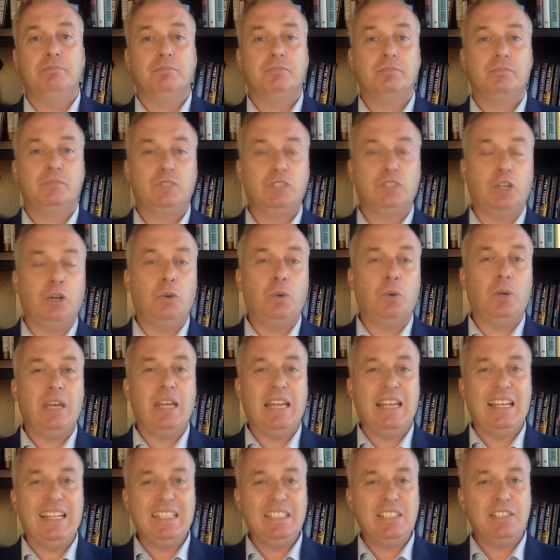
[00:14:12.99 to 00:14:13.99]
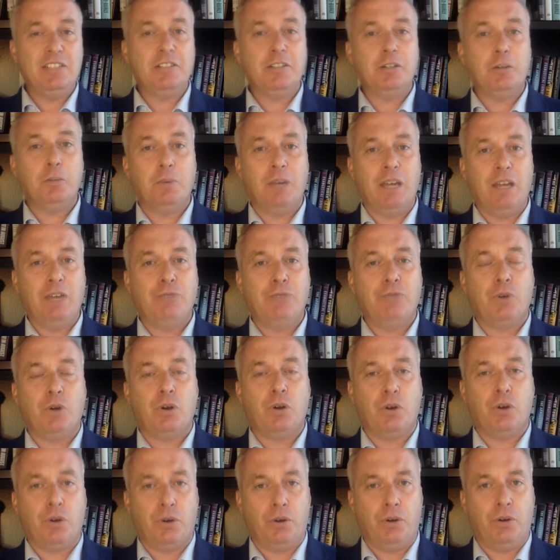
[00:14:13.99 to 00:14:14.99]
So is there a way for
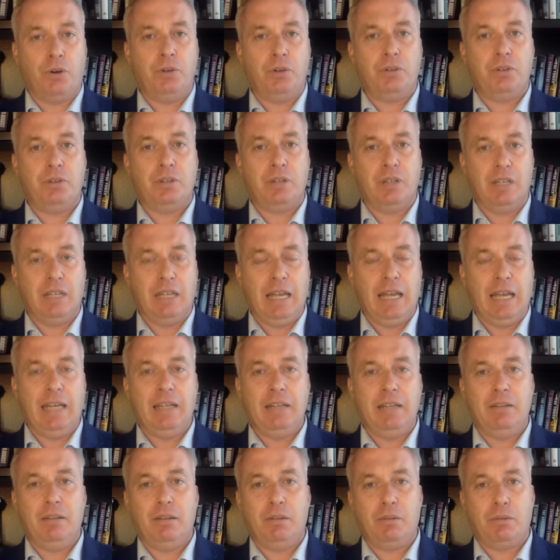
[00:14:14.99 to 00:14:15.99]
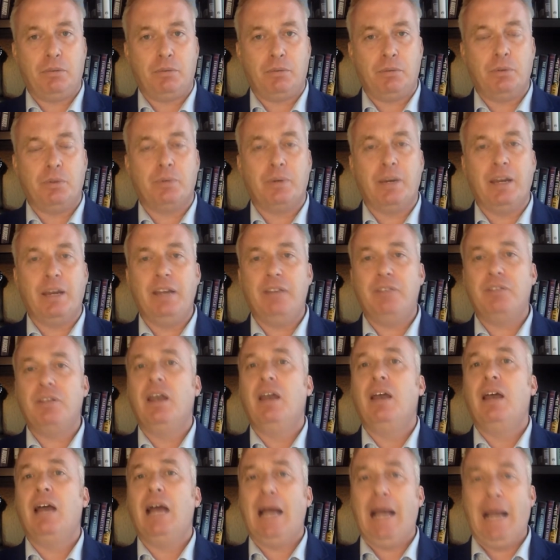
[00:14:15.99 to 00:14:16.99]
her to get in through the race?
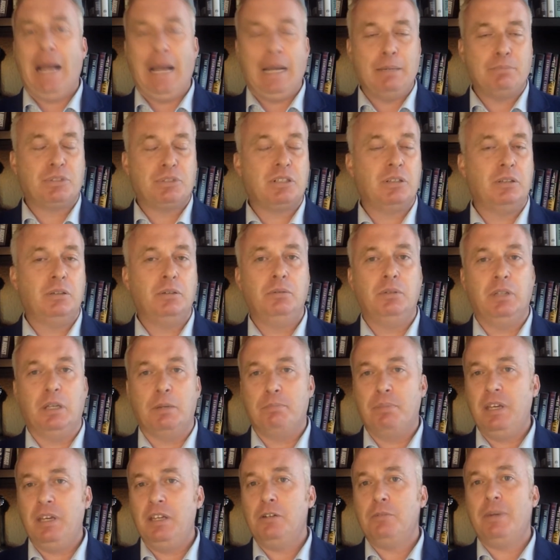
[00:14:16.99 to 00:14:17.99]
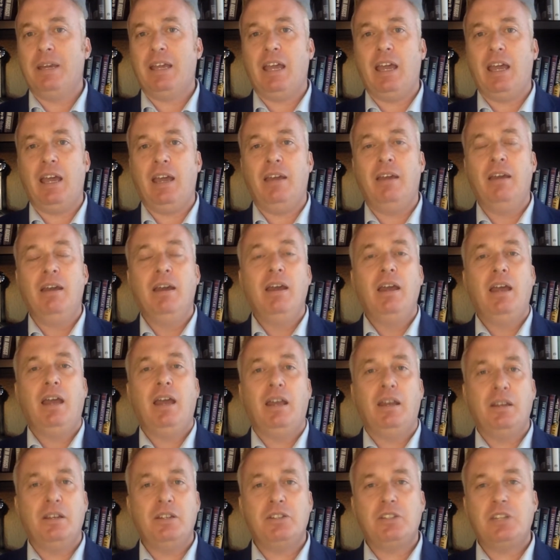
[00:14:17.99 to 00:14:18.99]
Absolutely. Peter McKay
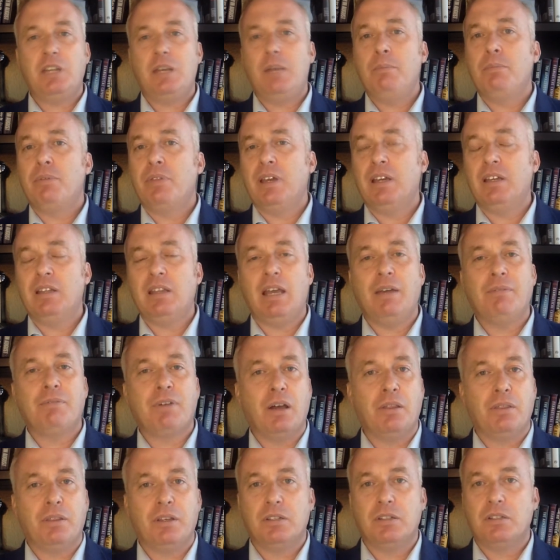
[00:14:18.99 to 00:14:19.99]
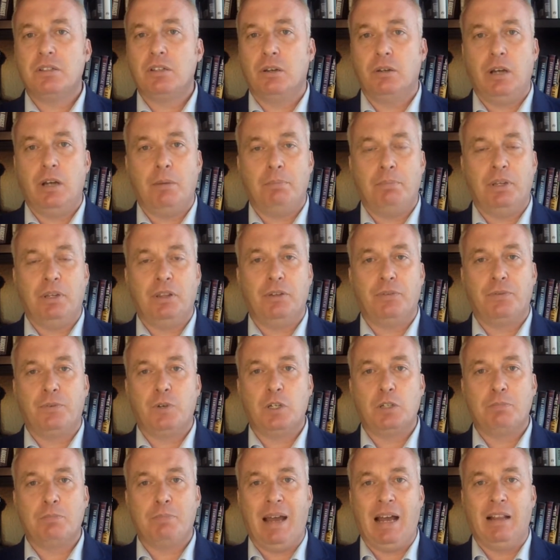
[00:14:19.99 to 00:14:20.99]
and his team think they've got this sewn up on the
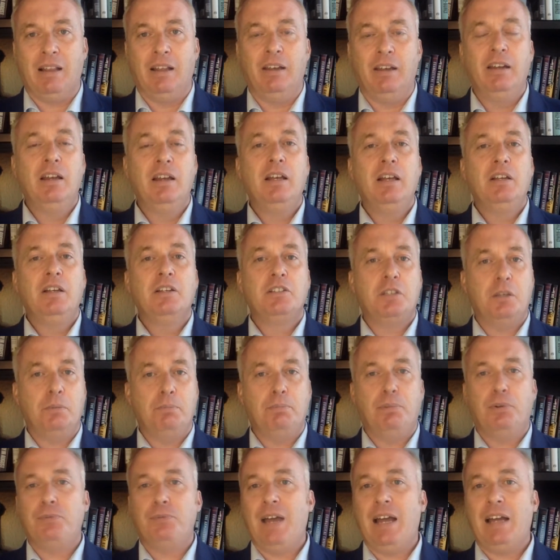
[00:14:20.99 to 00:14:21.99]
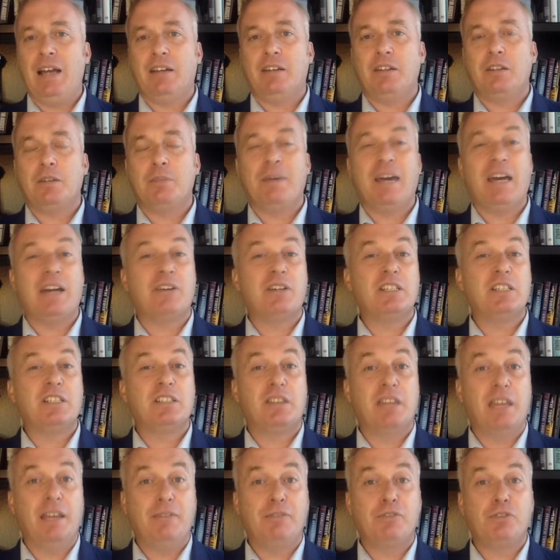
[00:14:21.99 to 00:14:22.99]
first ballot. Simple fact of the matter is
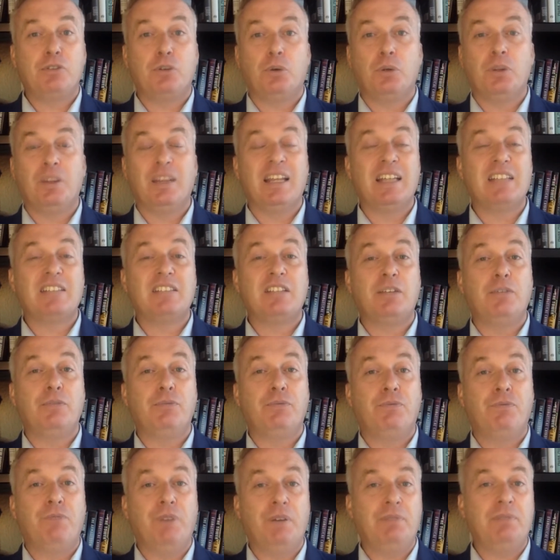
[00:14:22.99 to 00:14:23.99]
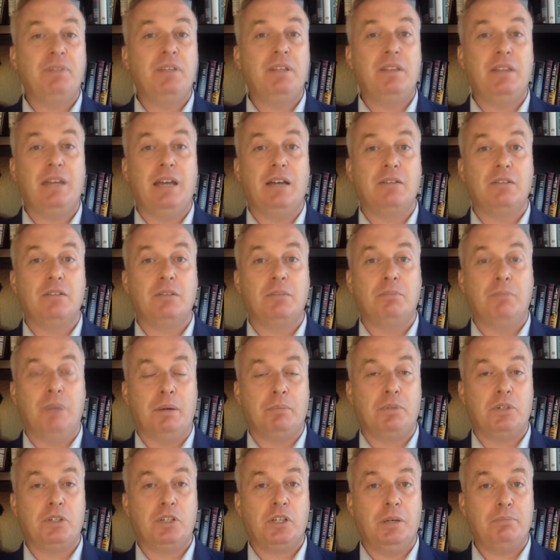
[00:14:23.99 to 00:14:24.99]
they've sold less than 50,000
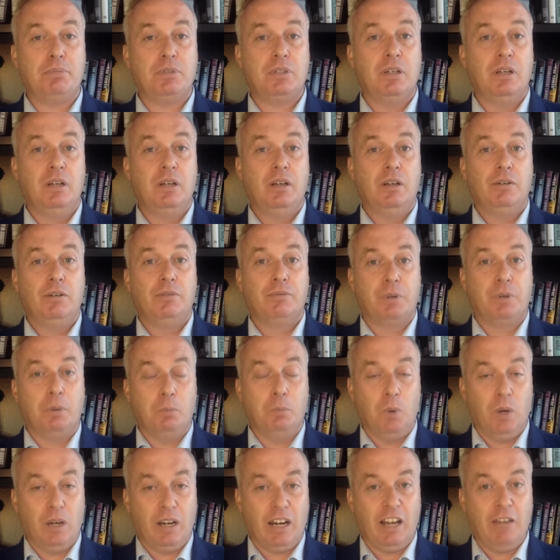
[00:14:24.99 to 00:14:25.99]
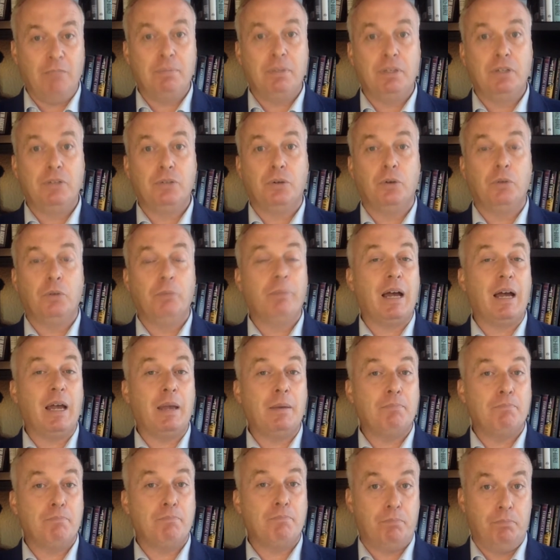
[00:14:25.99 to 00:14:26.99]
memberships, from what I've been told
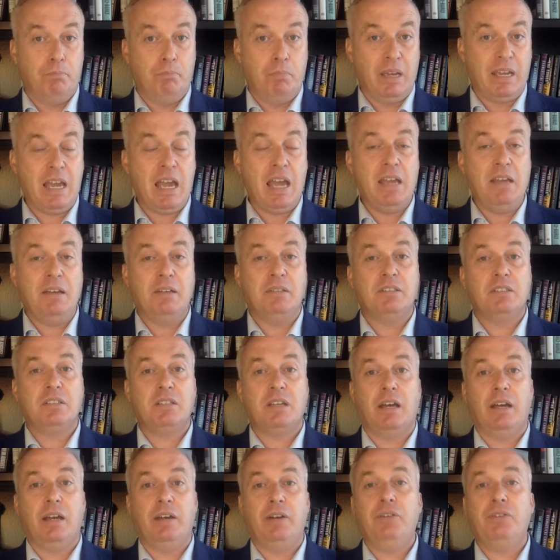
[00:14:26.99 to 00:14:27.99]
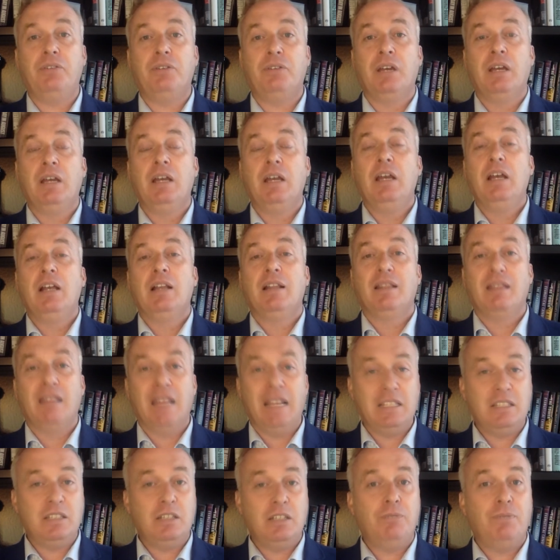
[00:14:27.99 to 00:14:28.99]
by McKay insiders.
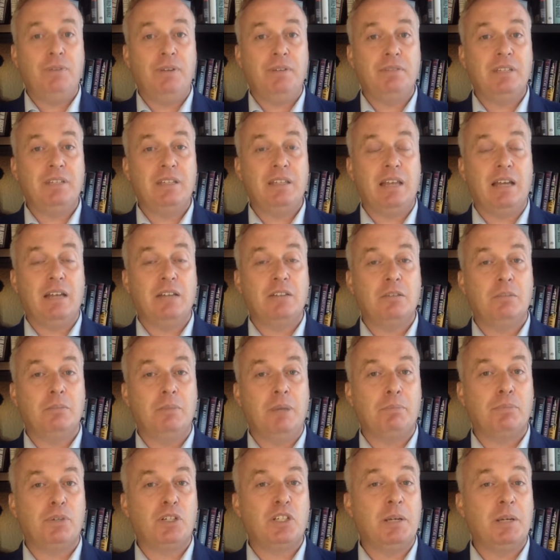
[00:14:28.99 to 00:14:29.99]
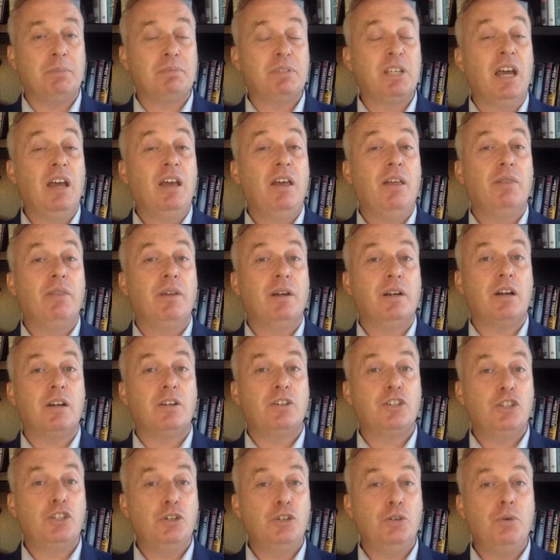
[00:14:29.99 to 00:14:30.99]
Less than 50,000 memberships, there
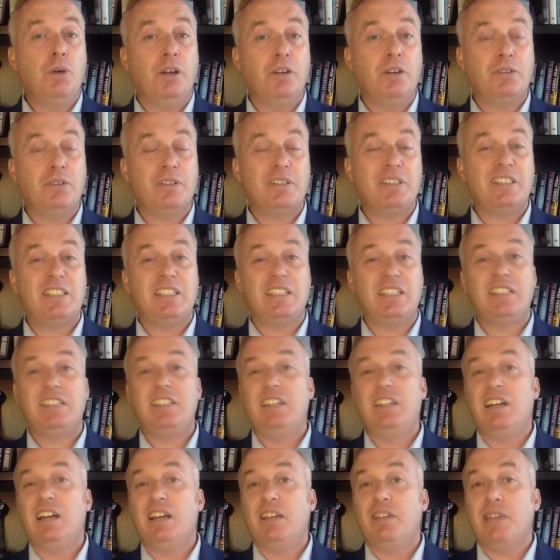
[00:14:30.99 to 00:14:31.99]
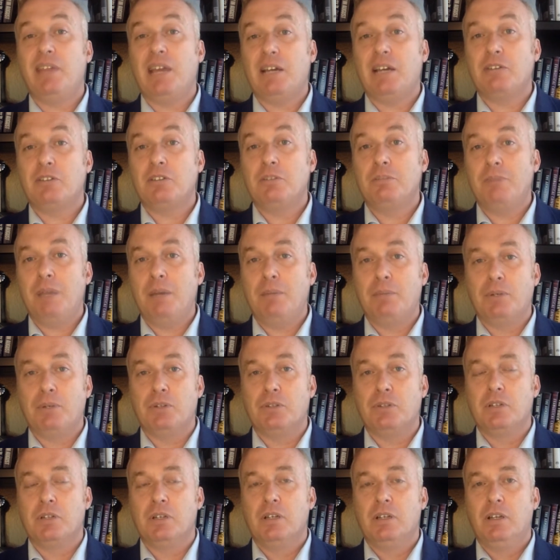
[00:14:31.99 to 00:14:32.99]
are 269,000
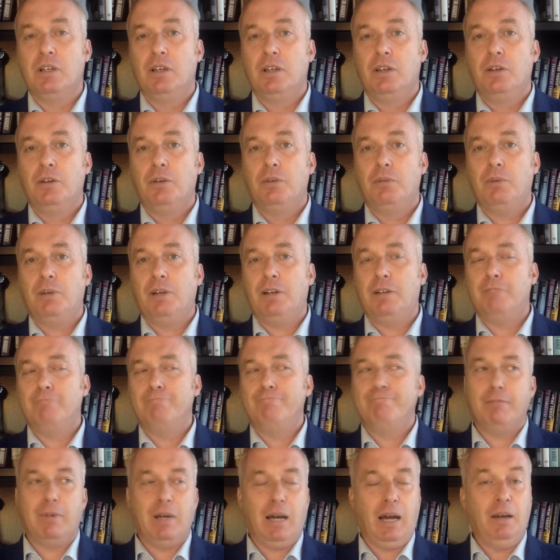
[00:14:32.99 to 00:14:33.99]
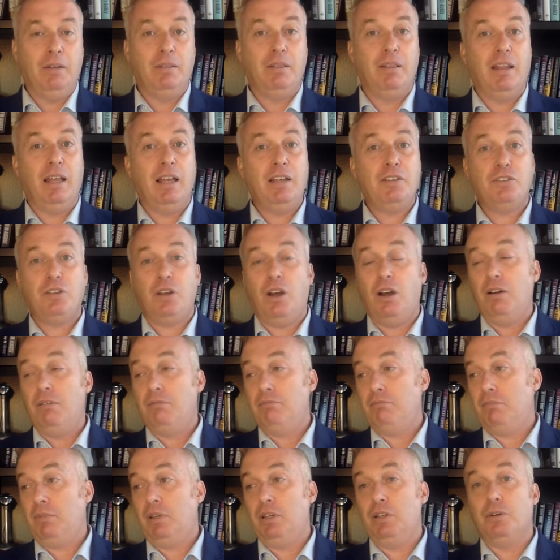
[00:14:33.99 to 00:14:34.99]
members. Well, unless,
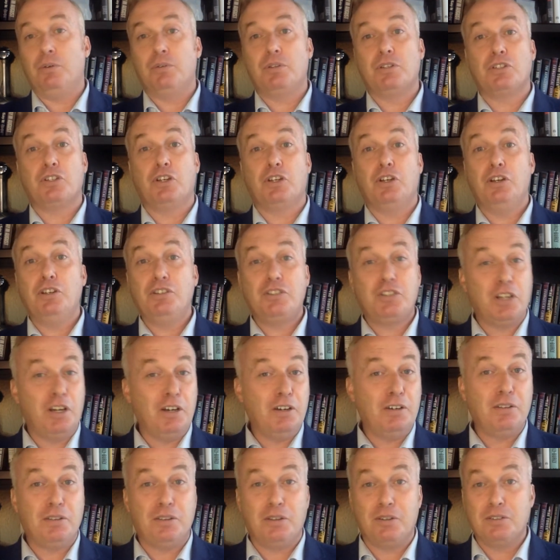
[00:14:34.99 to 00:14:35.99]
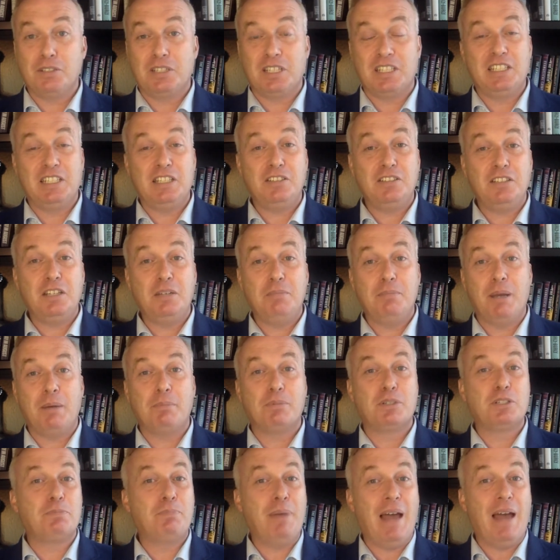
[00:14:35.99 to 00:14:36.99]
you know, there's a good chunk of those existing
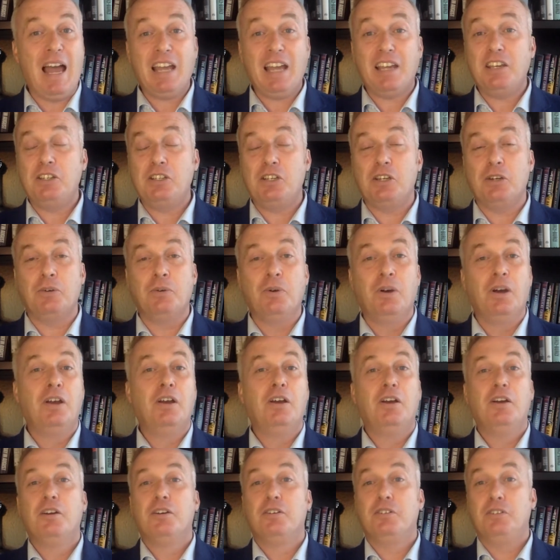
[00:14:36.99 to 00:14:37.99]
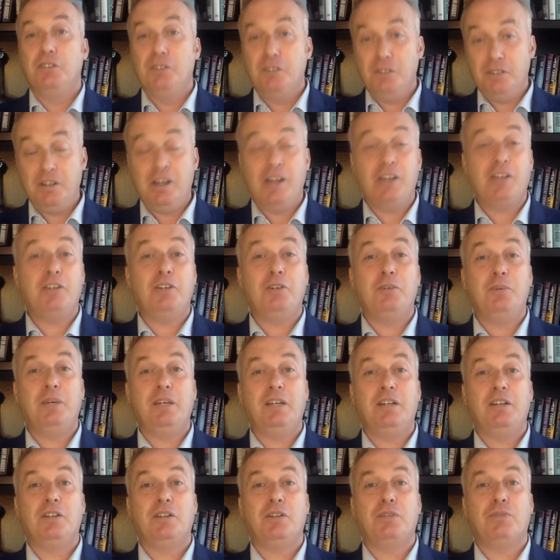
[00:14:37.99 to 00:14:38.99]
members backing you, you're not going to
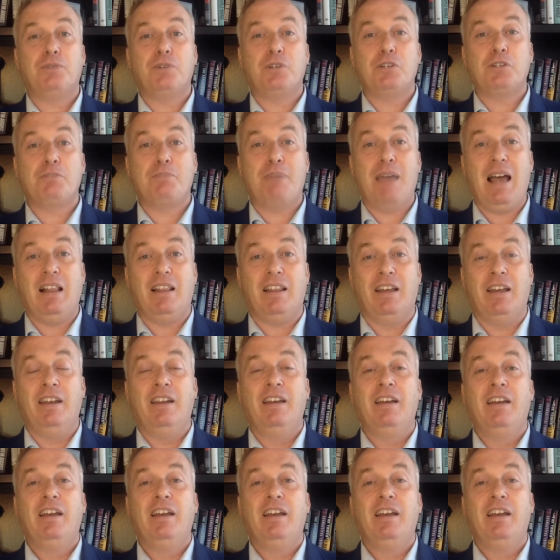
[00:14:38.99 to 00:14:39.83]
win on the first ballot.